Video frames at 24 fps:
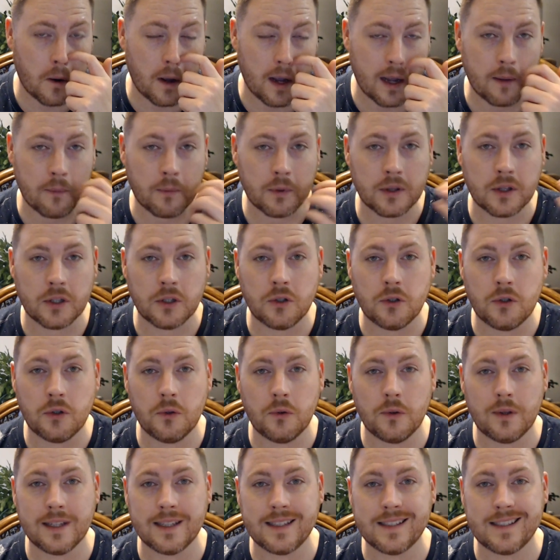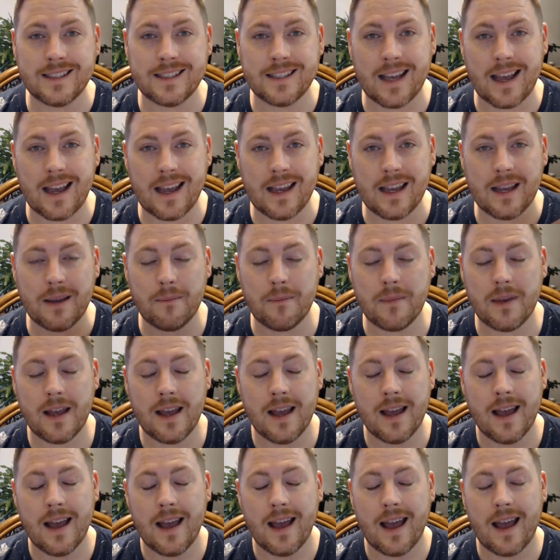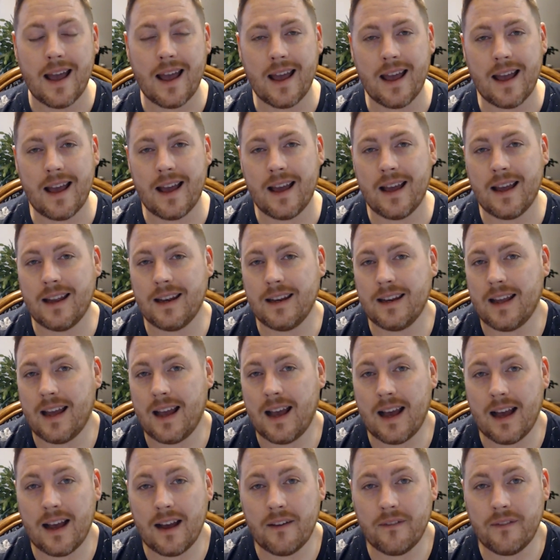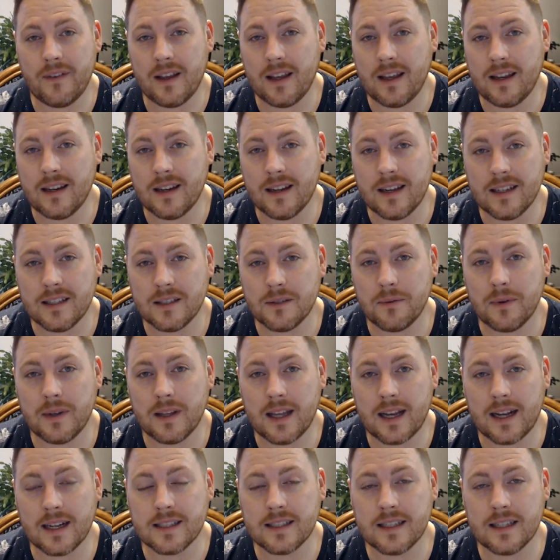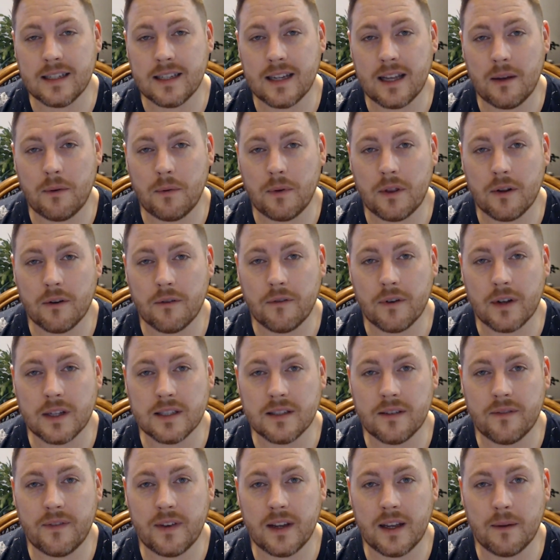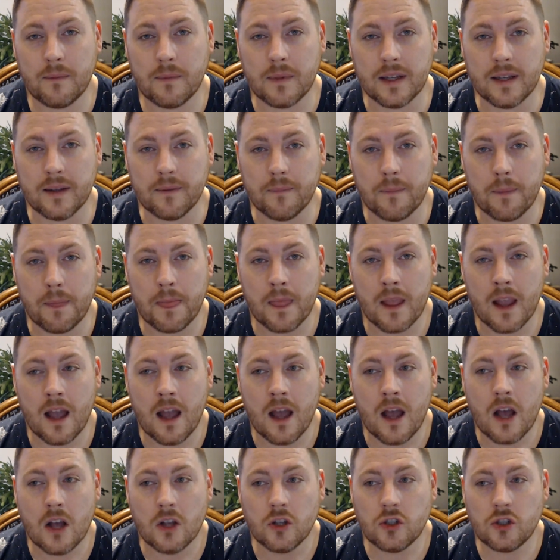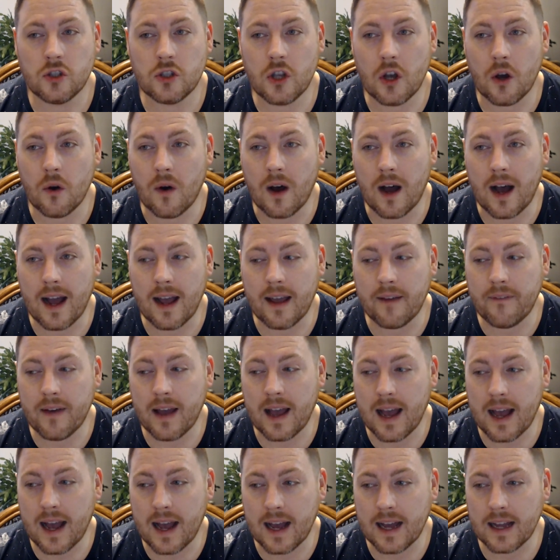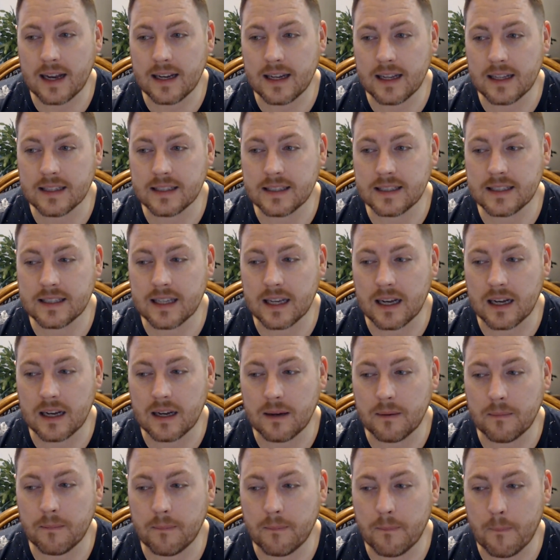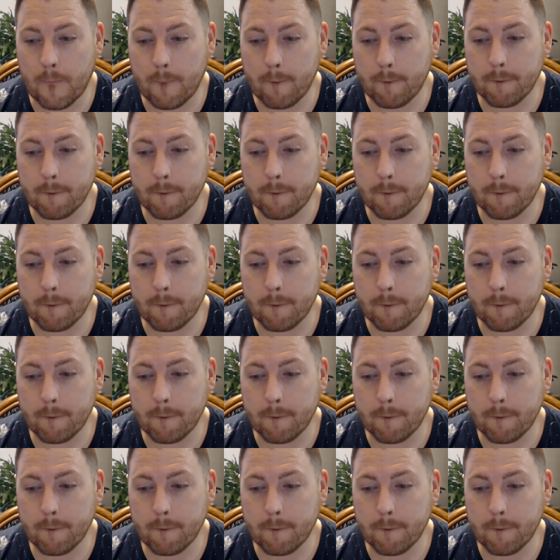able to do the same and have a nice relaxing day with your friends and family. So I've had some